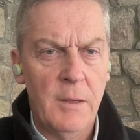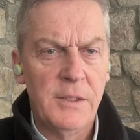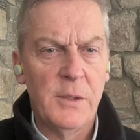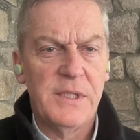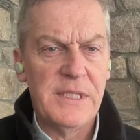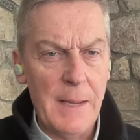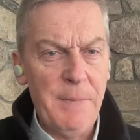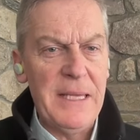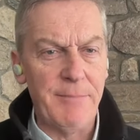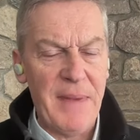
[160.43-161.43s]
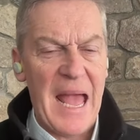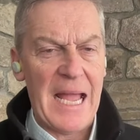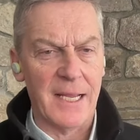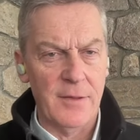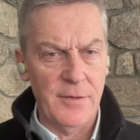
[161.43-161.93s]
So, stepping
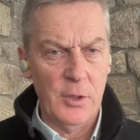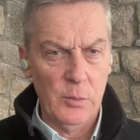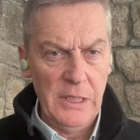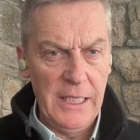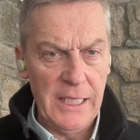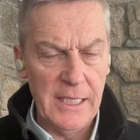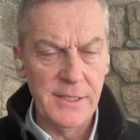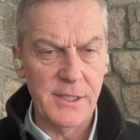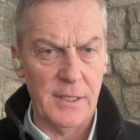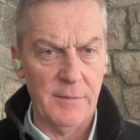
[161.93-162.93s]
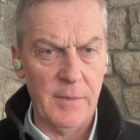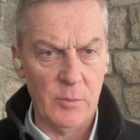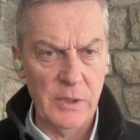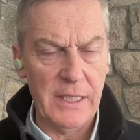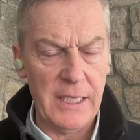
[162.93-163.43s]
back, there really is a, a,
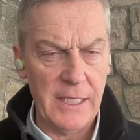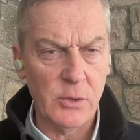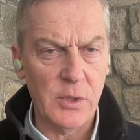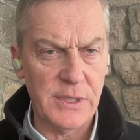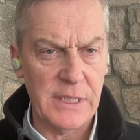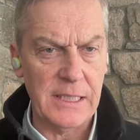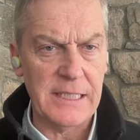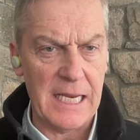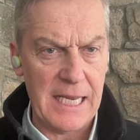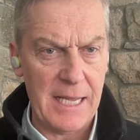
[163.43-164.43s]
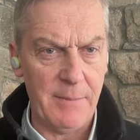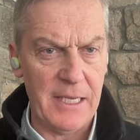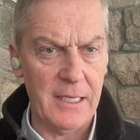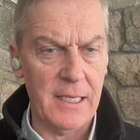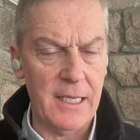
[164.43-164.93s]
really interesting
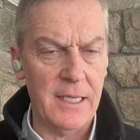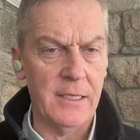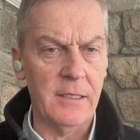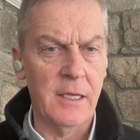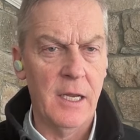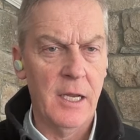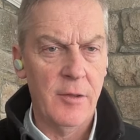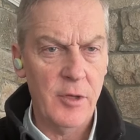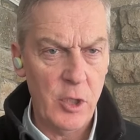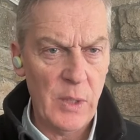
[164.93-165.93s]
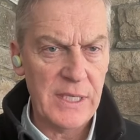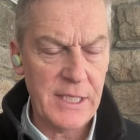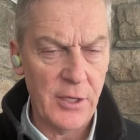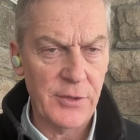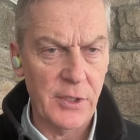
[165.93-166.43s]
dynamic in the US
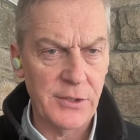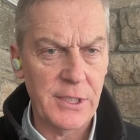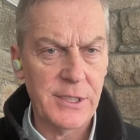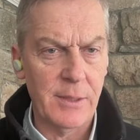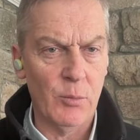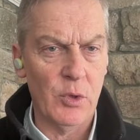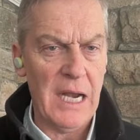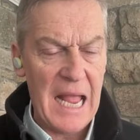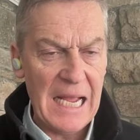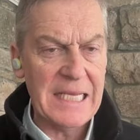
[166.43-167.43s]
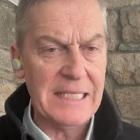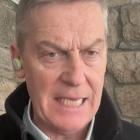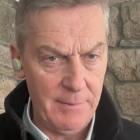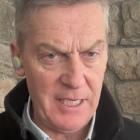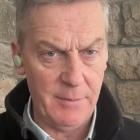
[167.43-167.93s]
healthcare system where
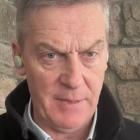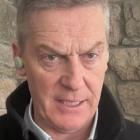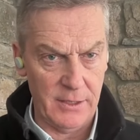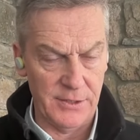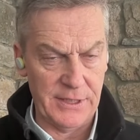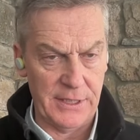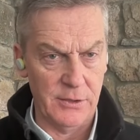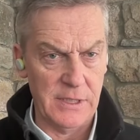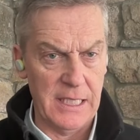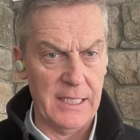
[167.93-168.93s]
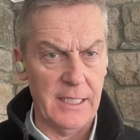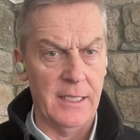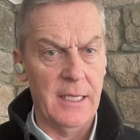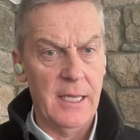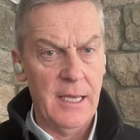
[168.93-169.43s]
academic medical centers like
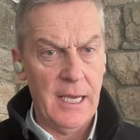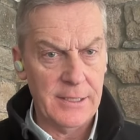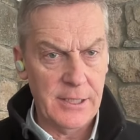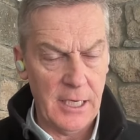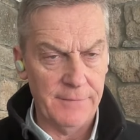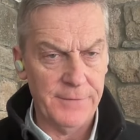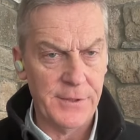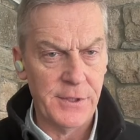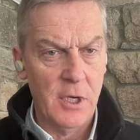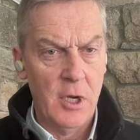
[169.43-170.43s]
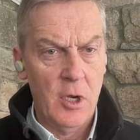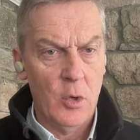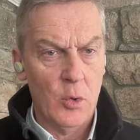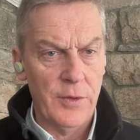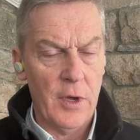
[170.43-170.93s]
a, a Tufts
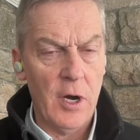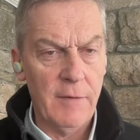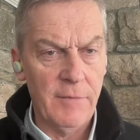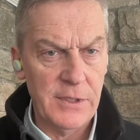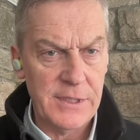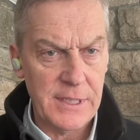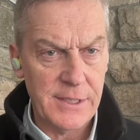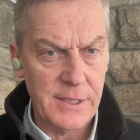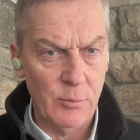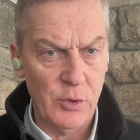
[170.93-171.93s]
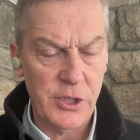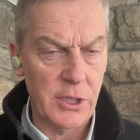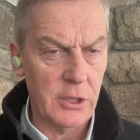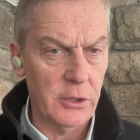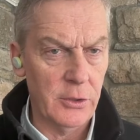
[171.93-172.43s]
or the Harvard system, which
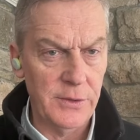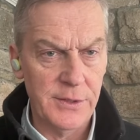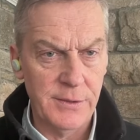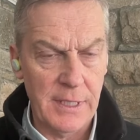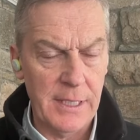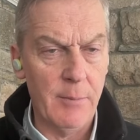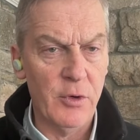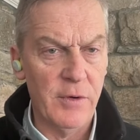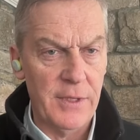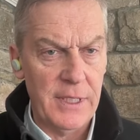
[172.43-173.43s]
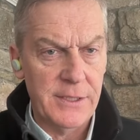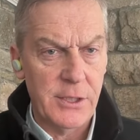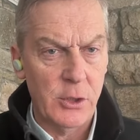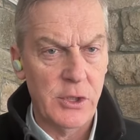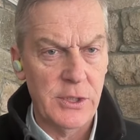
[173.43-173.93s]
includes a number of the
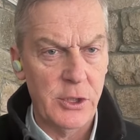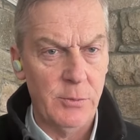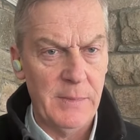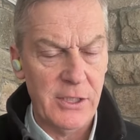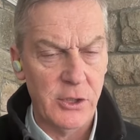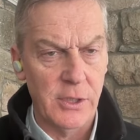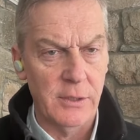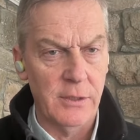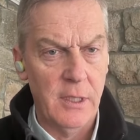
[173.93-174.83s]
institutions you mentioned,